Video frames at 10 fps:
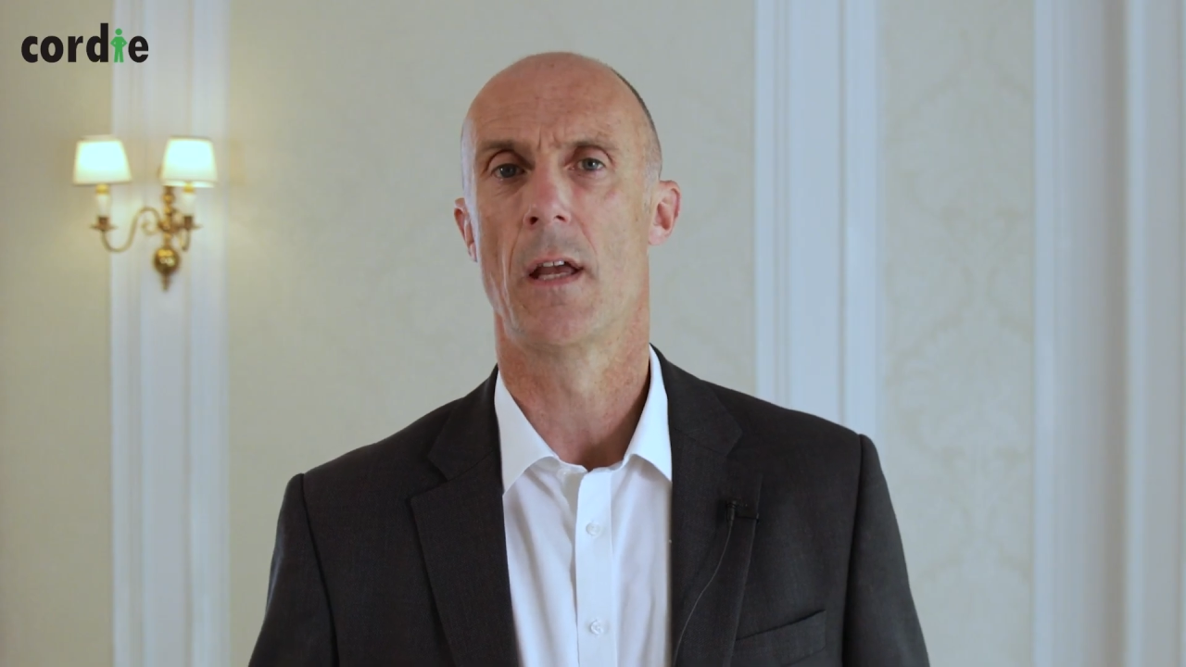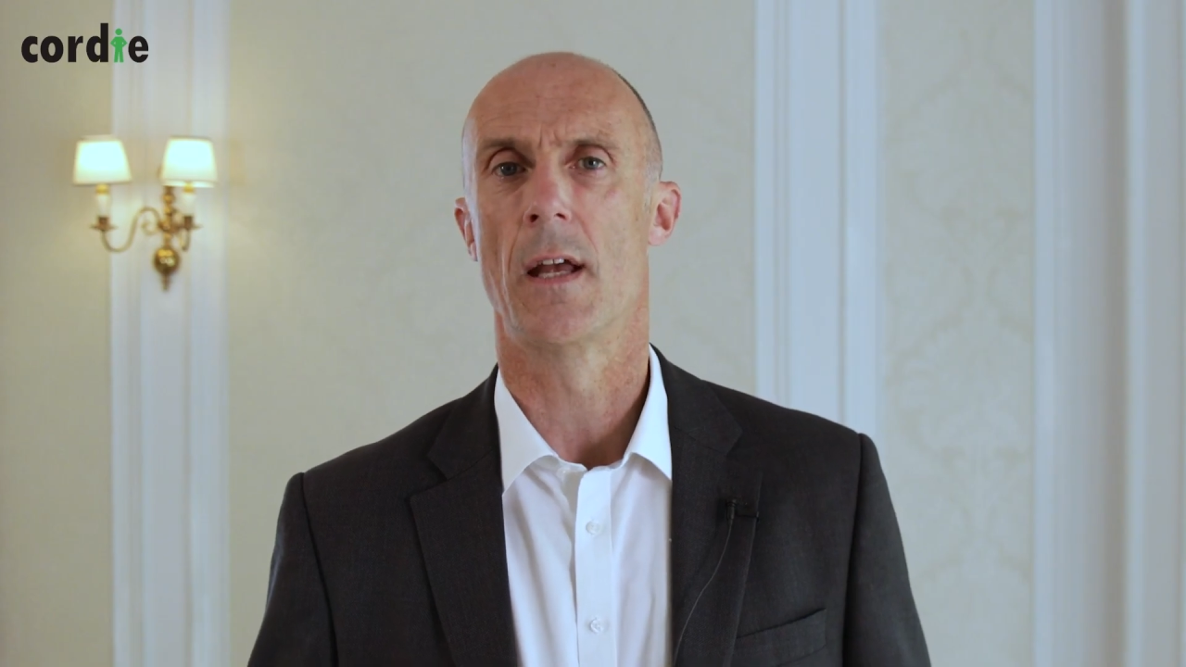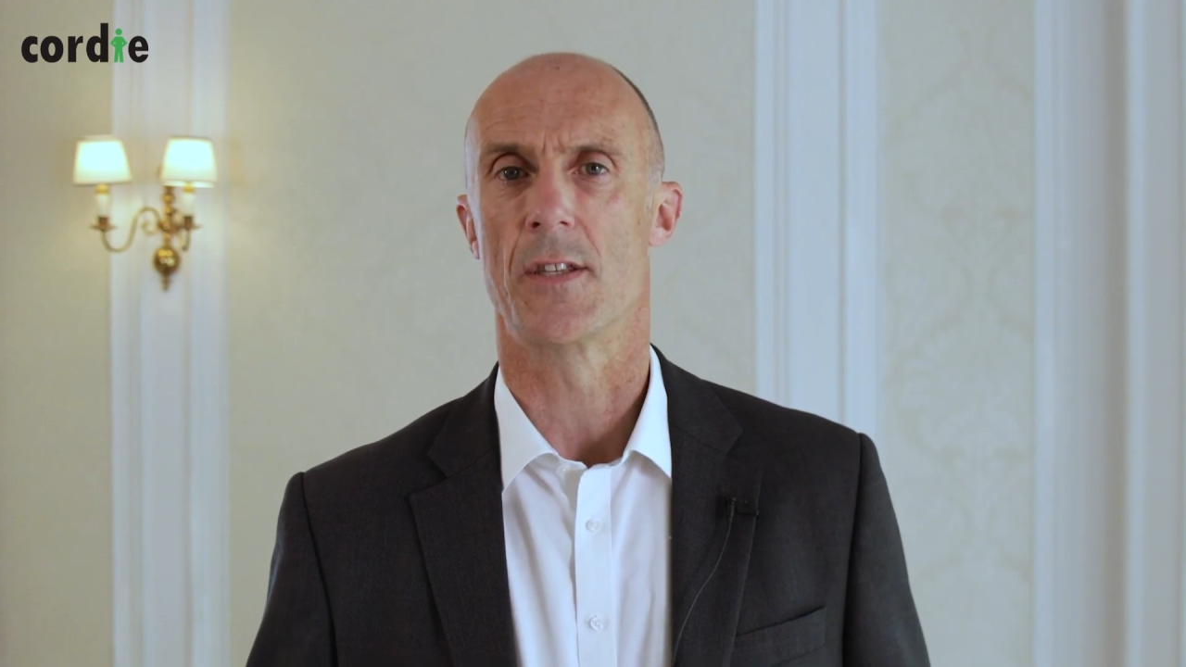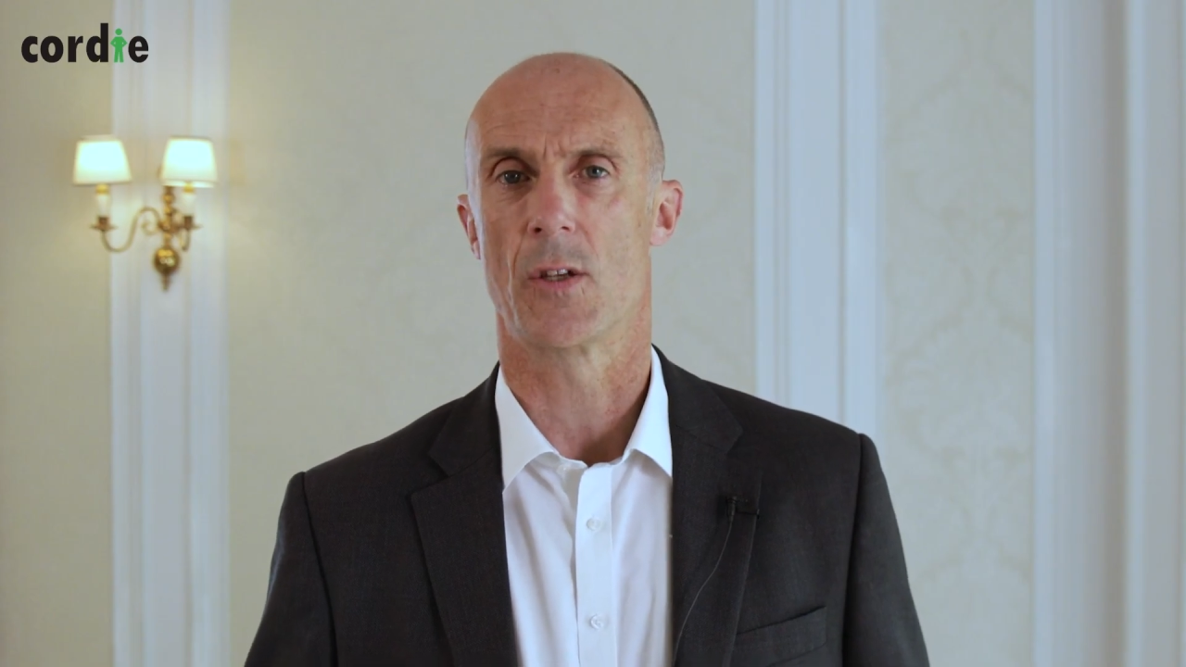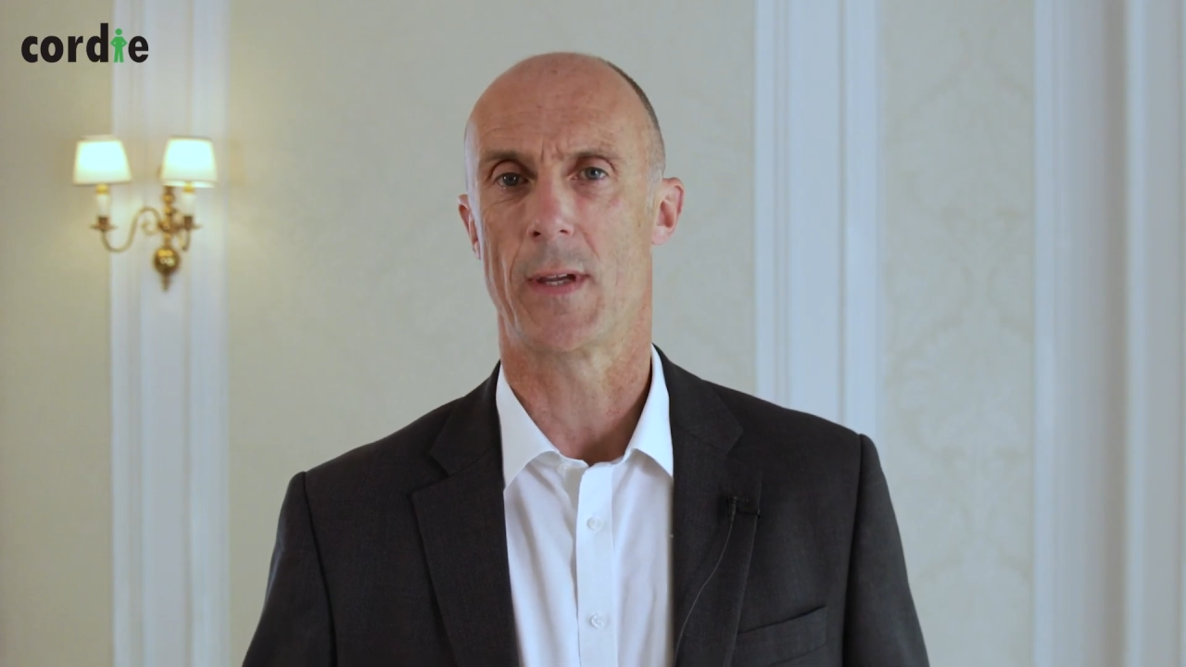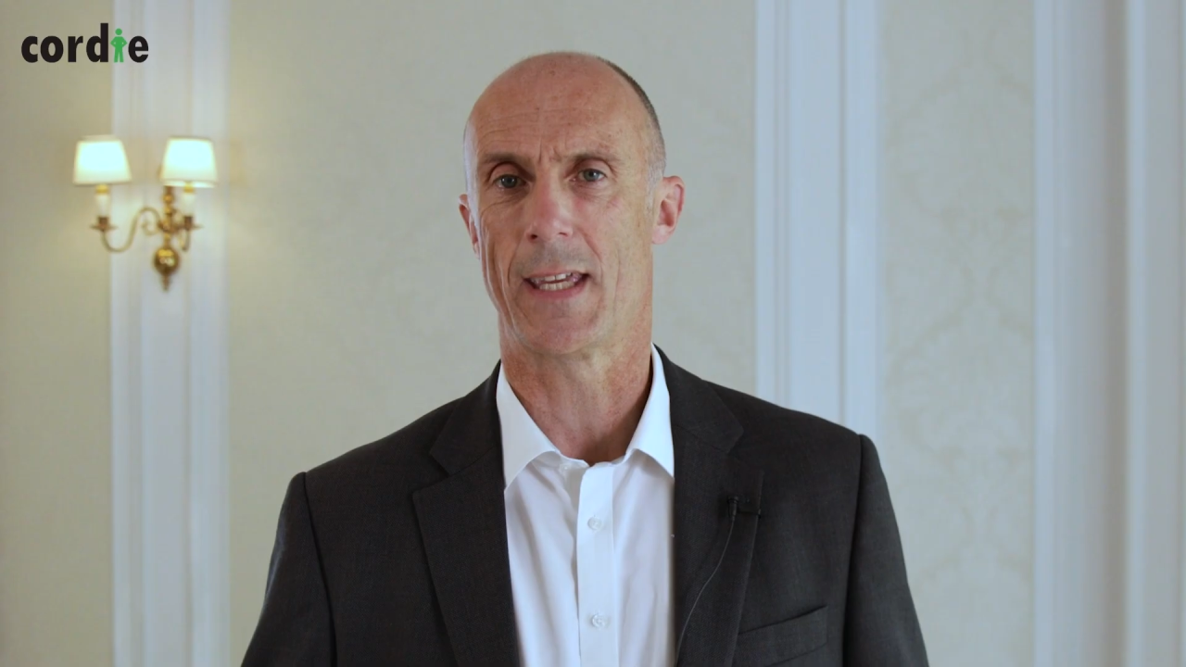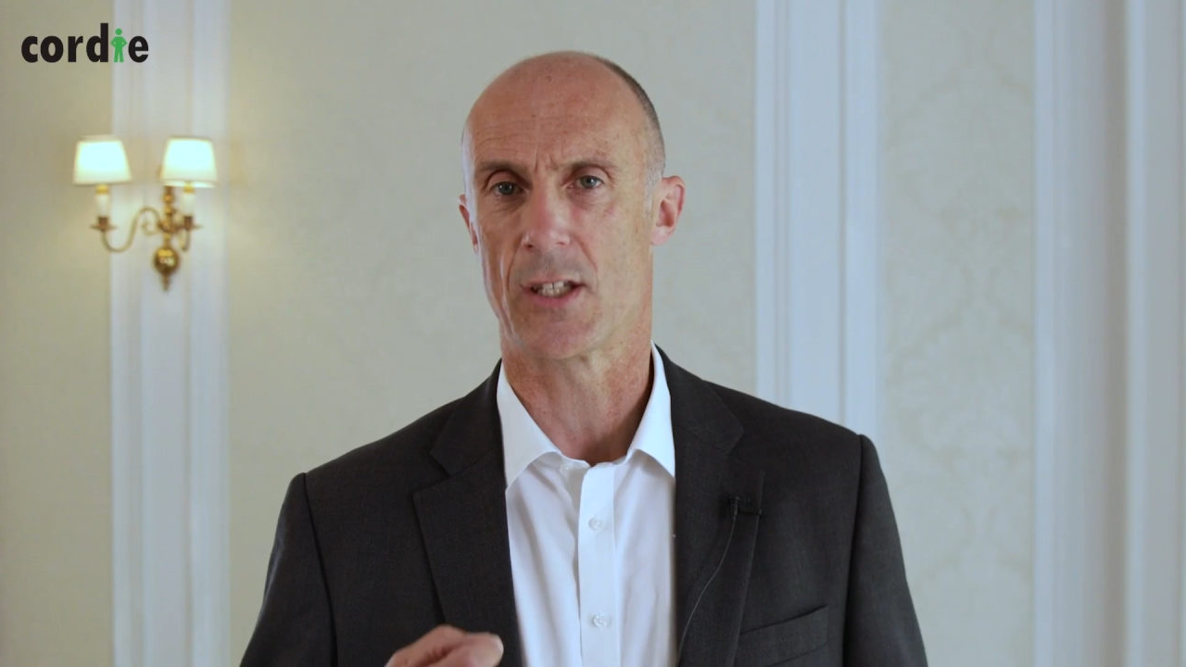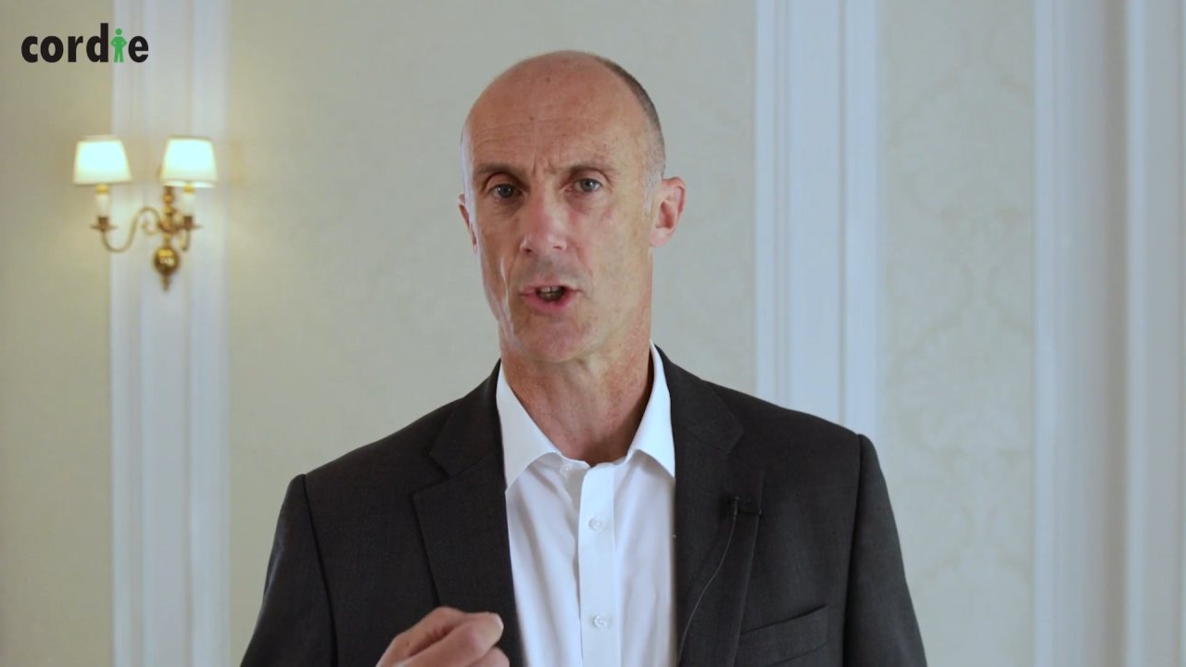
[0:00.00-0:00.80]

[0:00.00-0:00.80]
and so we can get a